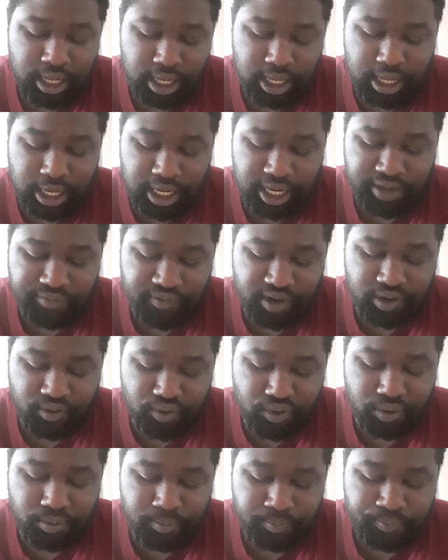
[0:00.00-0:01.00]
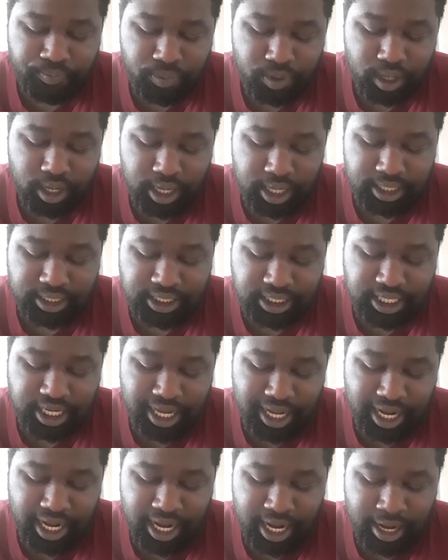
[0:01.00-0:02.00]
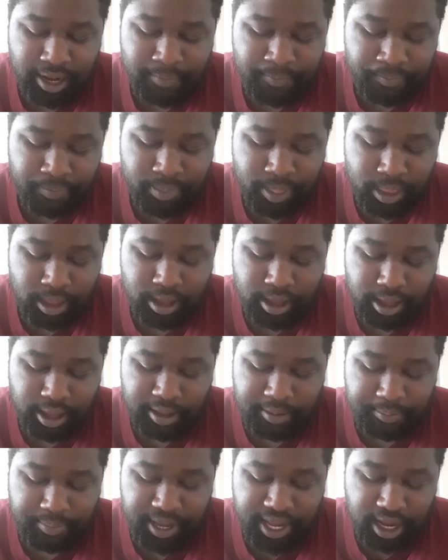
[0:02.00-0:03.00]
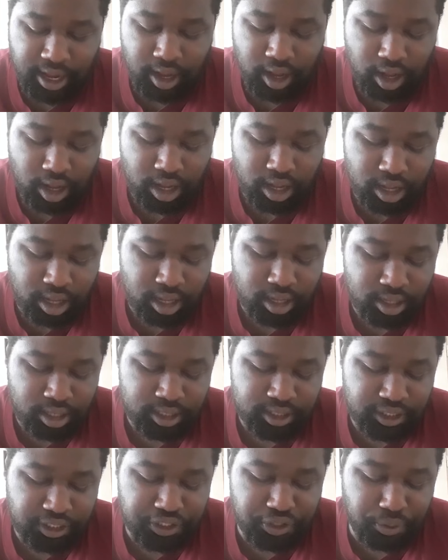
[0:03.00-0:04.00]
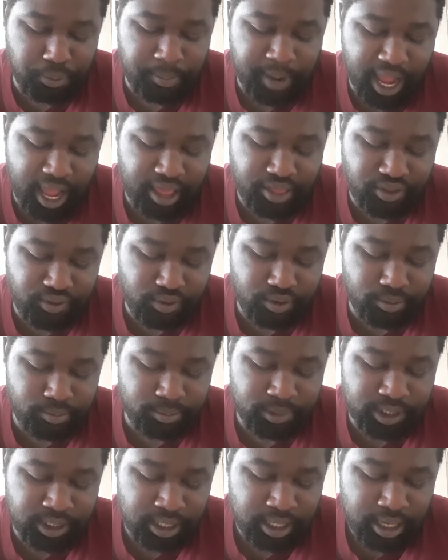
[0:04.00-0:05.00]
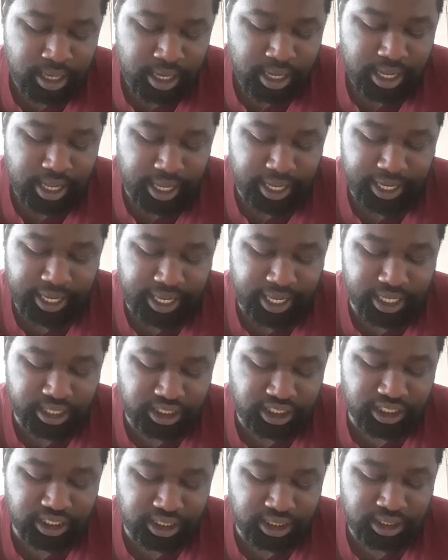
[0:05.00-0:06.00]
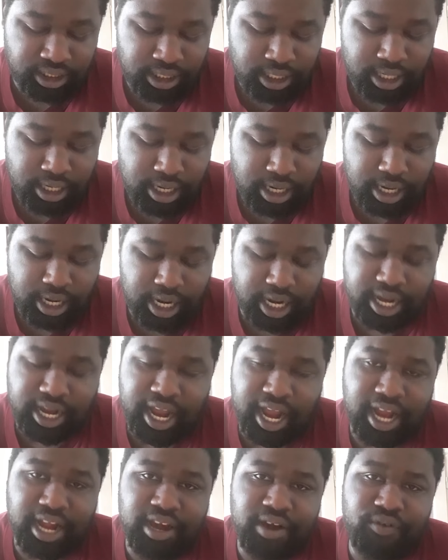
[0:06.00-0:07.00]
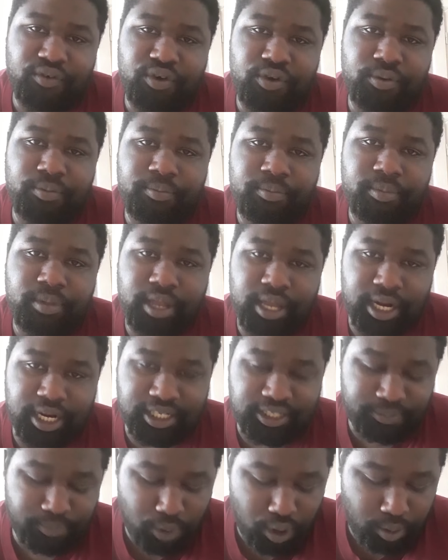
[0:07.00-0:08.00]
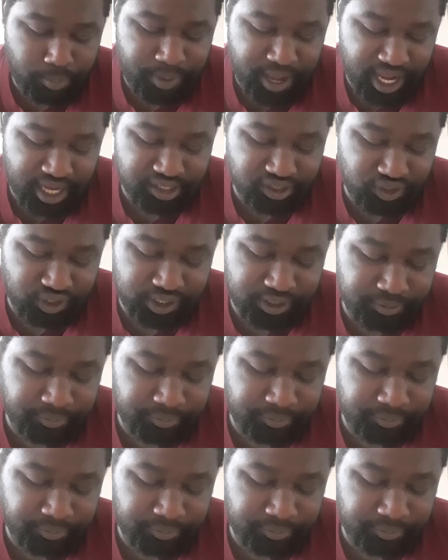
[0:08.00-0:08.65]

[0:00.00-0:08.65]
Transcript: a living room, a study, a big hall, two bathrooms, a kitchen, a dining room, and a small pantry.